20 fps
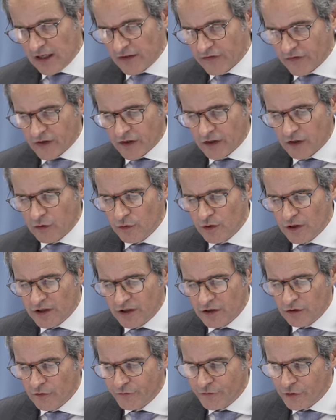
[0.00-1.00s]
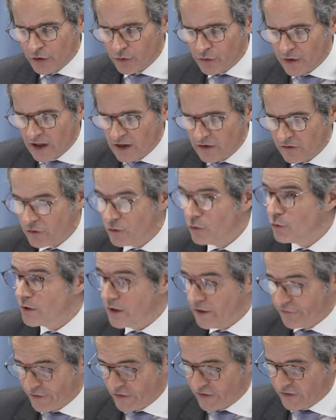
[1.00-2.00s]
and security of Ukraine's
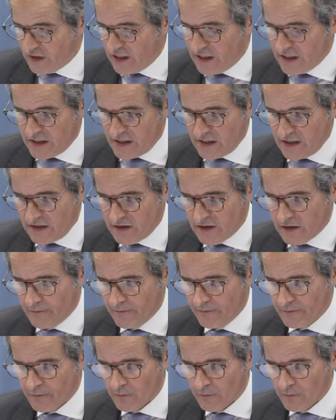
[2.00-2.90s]
nuclear facilities